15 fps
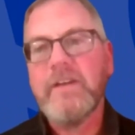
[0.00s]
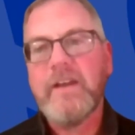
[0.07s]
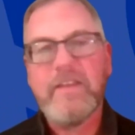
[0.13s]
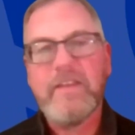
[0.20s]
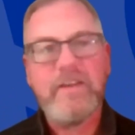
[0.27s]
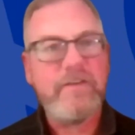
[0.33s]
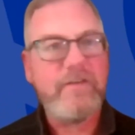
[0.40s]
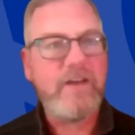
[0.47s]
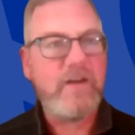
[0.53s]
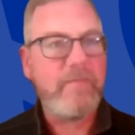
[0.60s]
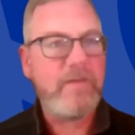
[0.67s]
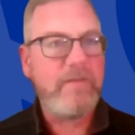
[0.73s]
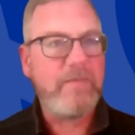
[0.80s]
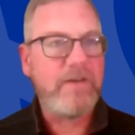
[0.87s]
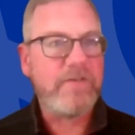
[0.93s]
I think you're going
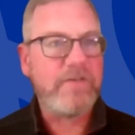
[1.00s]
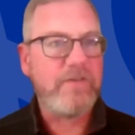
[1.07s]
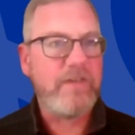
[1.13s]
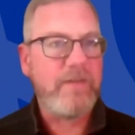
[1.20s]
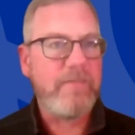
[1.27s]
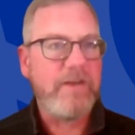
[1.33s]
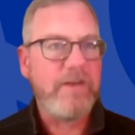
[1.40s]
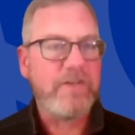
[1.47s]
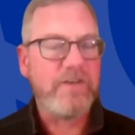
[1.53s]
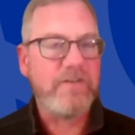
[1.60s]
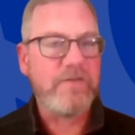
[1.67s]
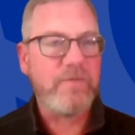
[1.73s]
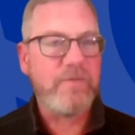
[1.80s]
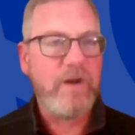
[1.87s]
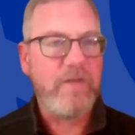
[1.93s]
to make sure that patient
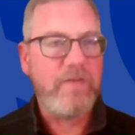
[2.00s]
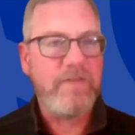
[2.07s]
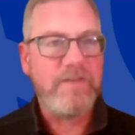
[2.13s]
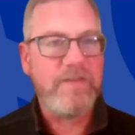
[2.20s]
is aware that